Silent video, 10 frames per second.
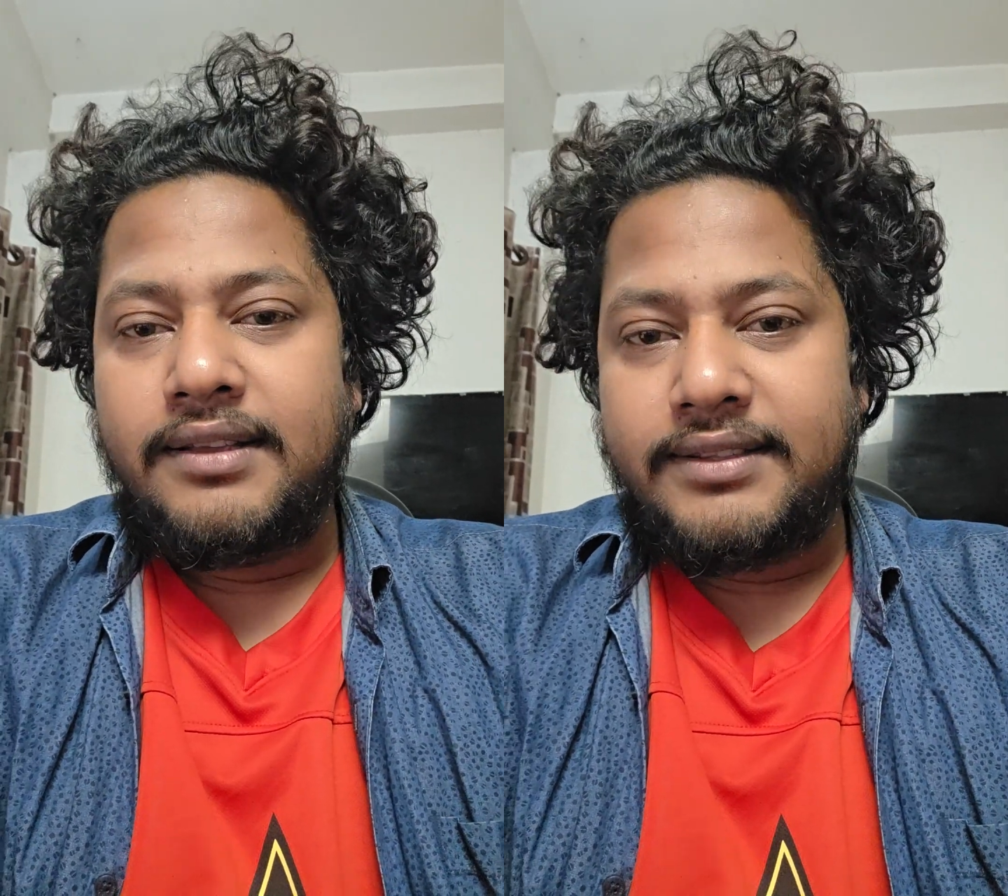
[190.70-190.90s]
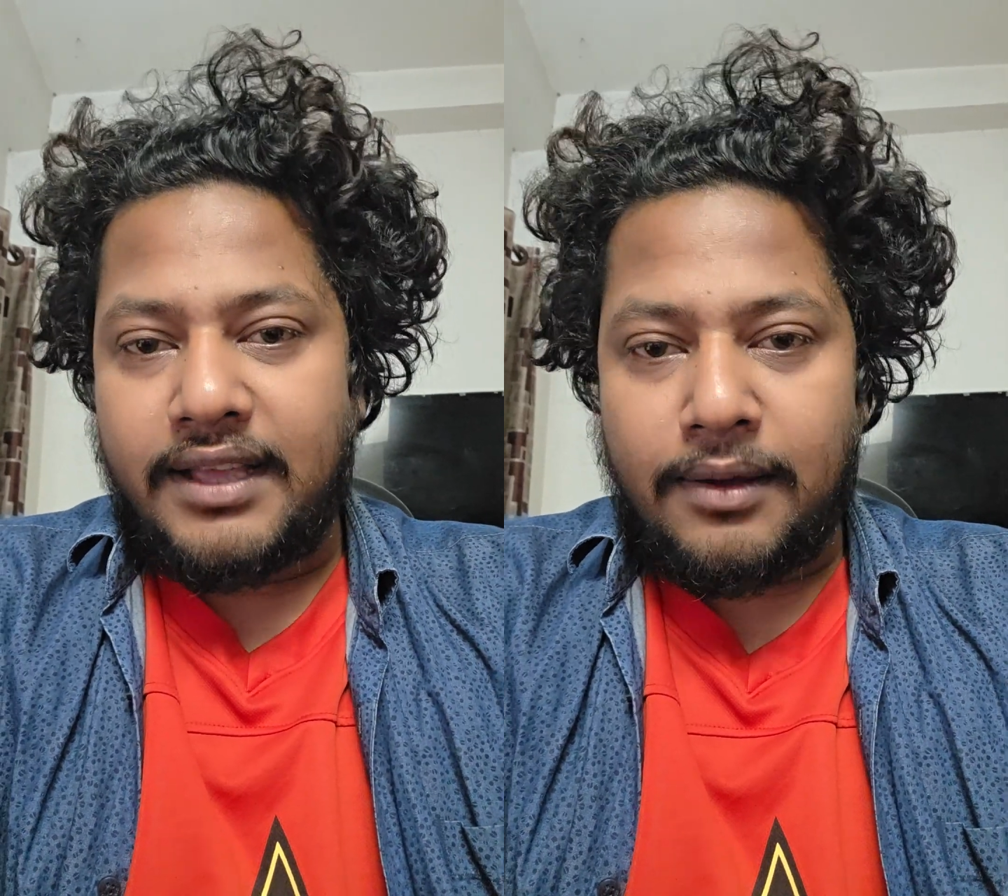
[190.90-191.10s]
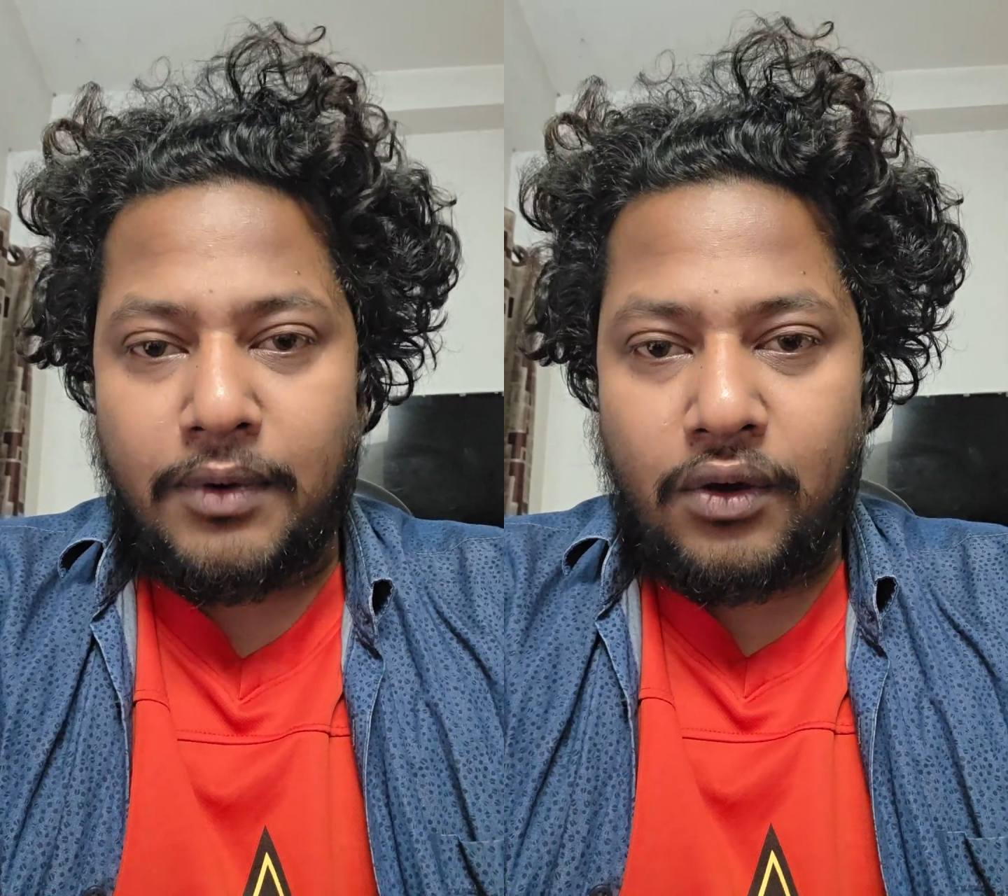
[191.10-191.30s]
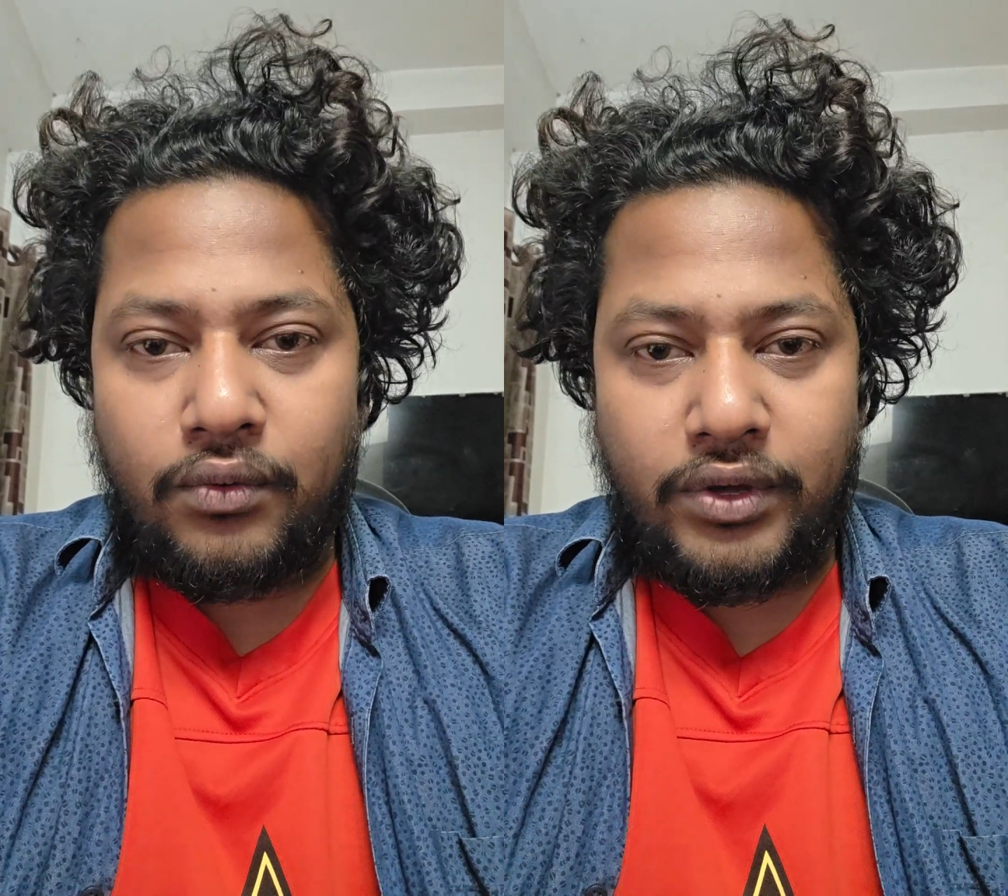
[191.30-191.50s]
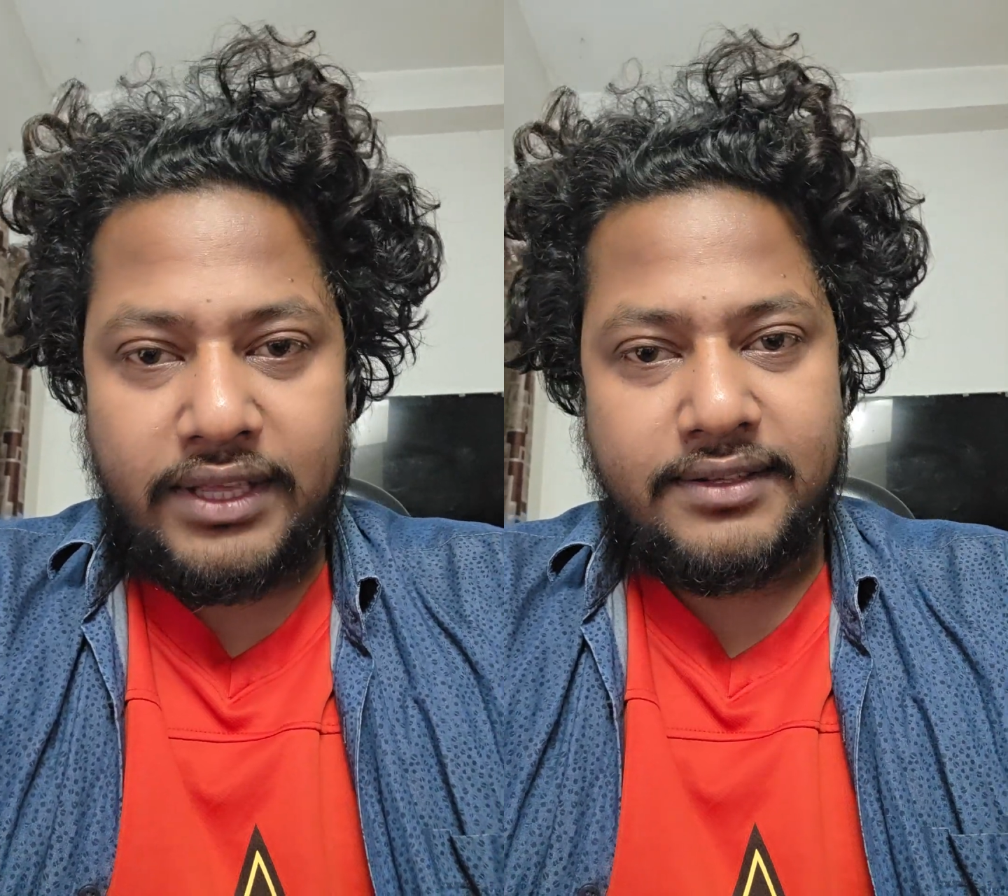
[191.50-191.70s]
somehow
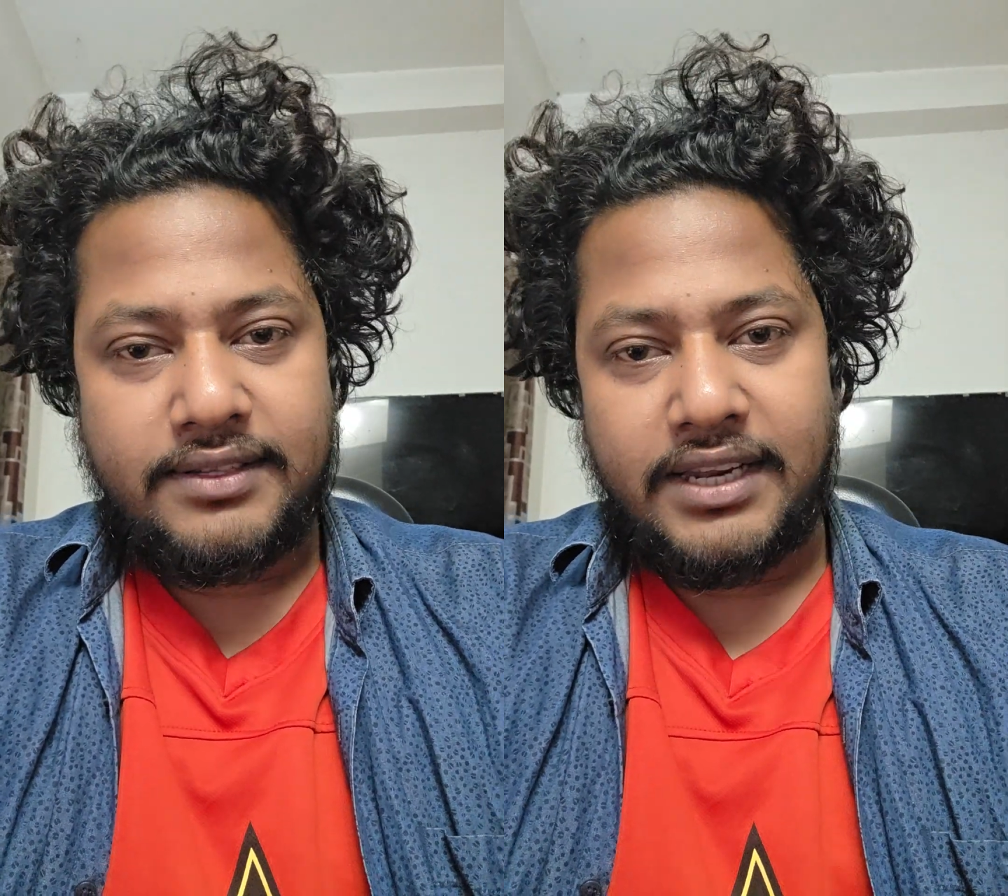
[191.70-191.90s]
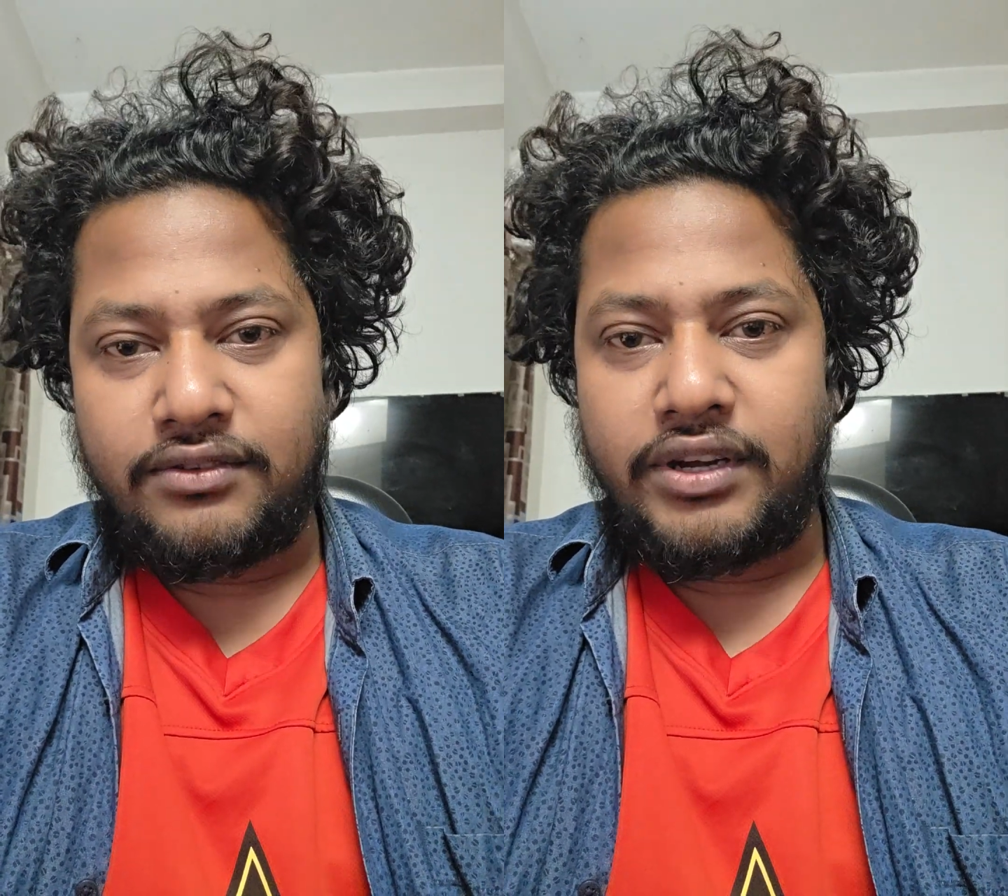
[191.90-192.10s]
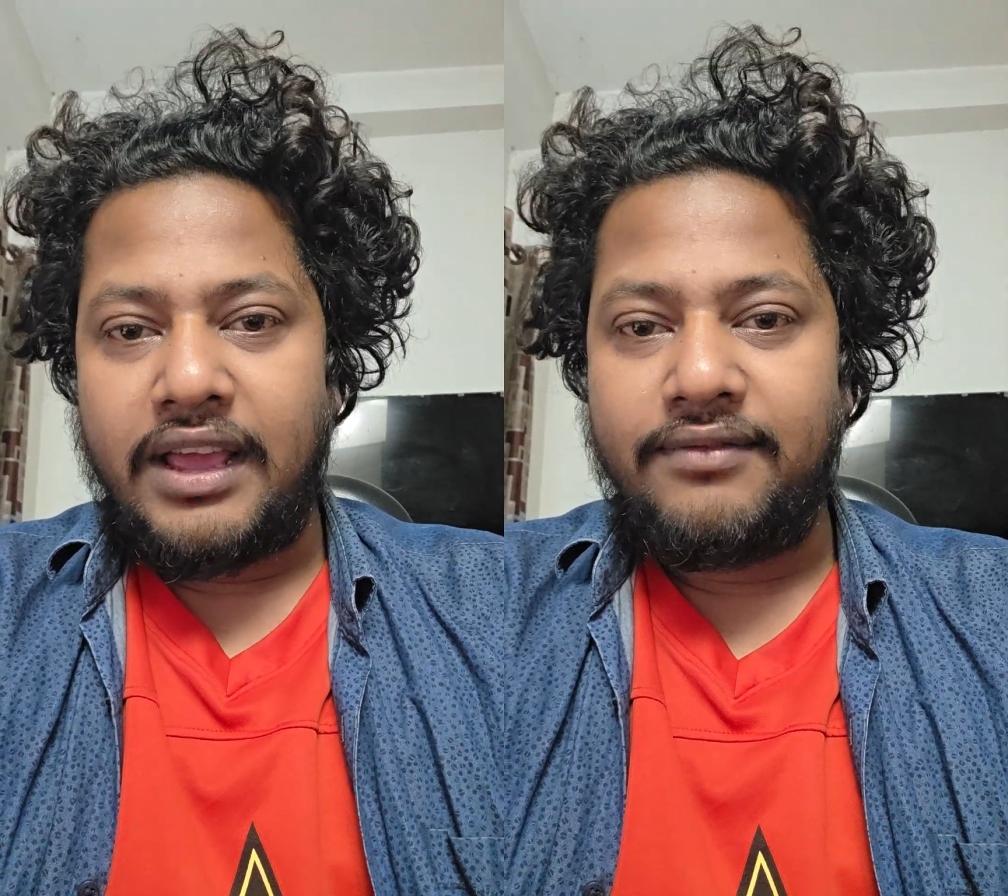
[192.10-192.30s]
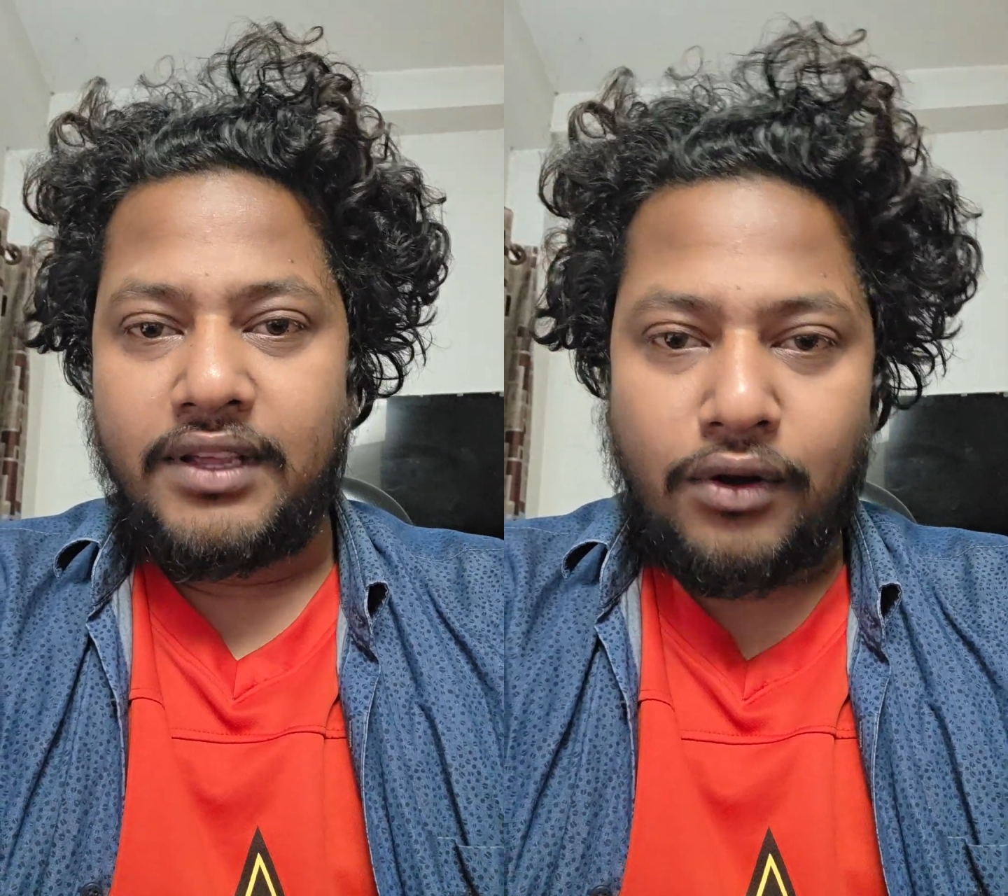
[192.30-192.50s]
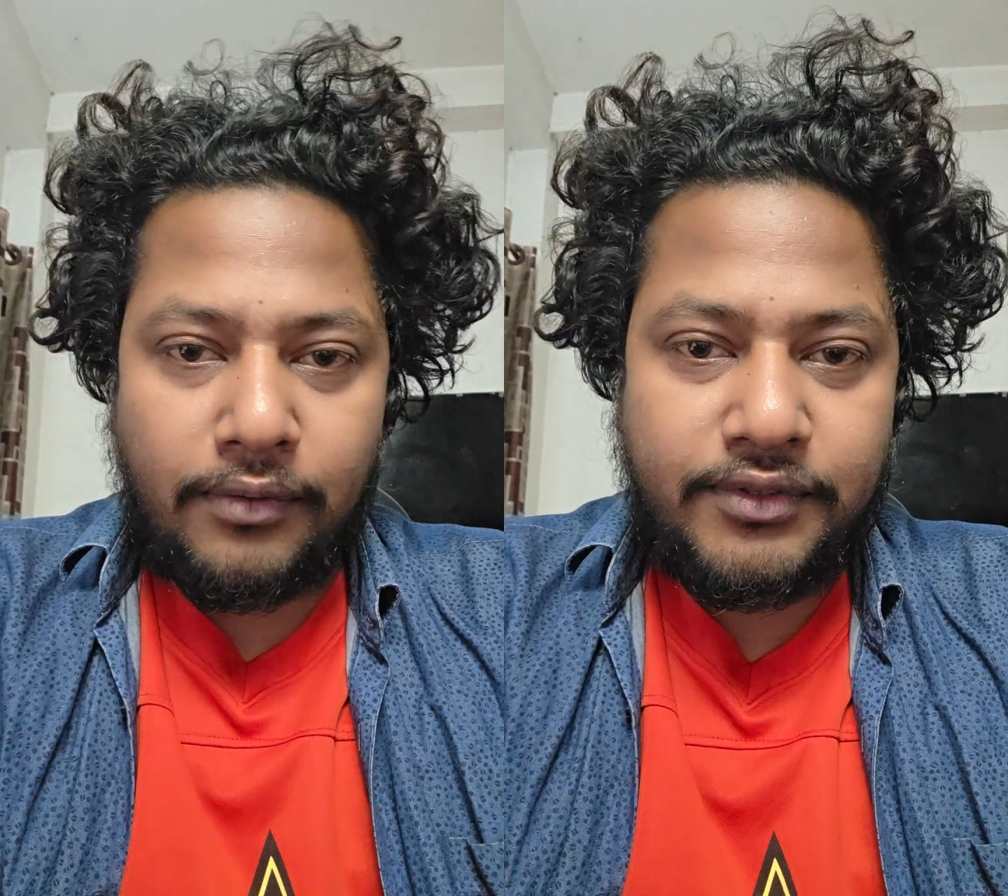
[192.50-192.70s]
Wix doesn't have
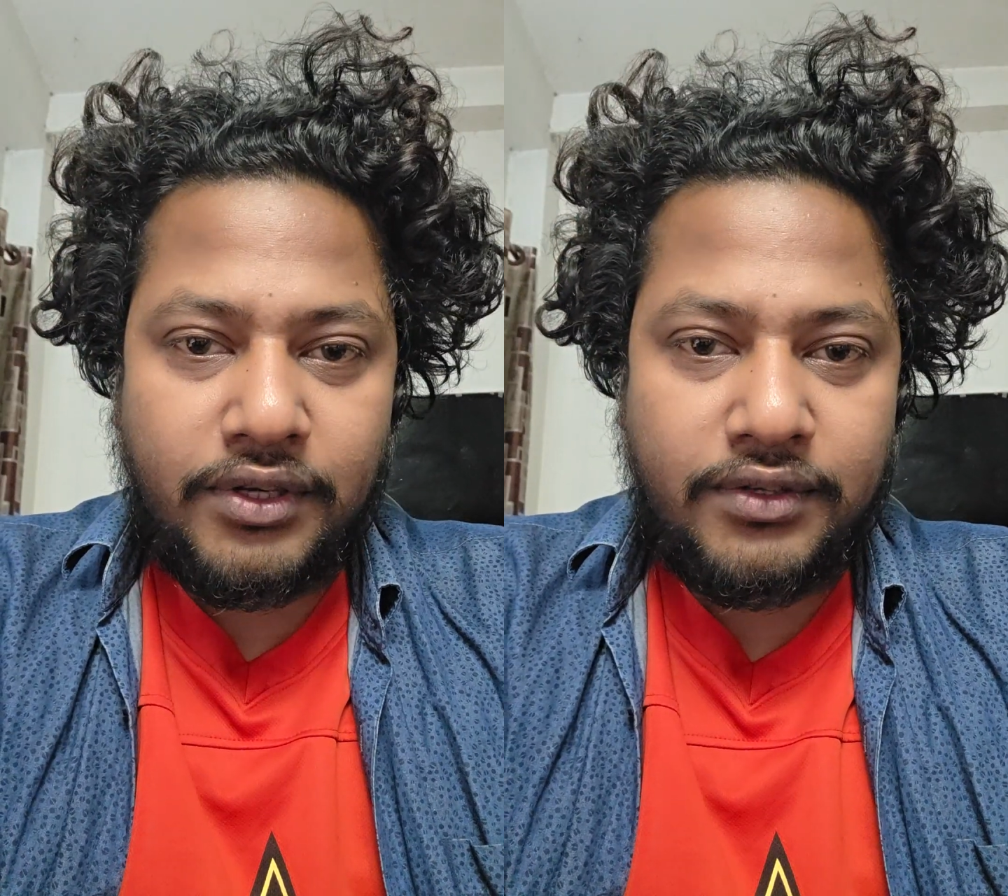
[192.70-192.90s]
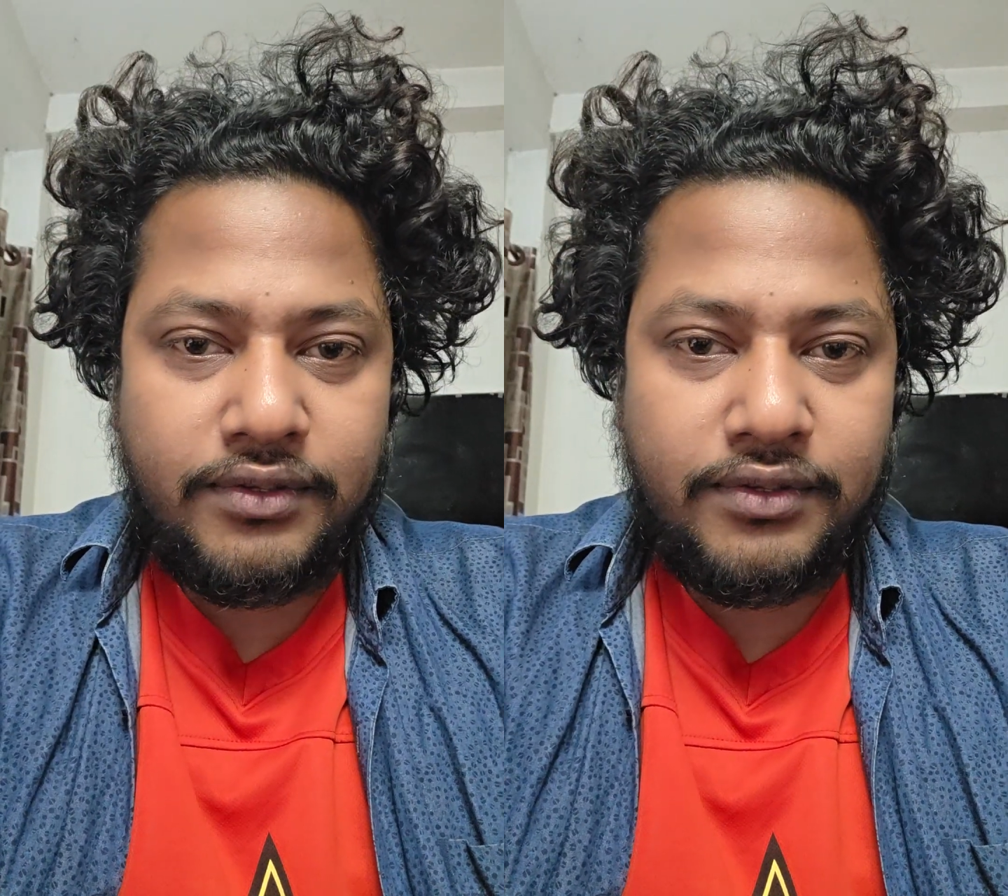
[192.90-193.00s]
that option.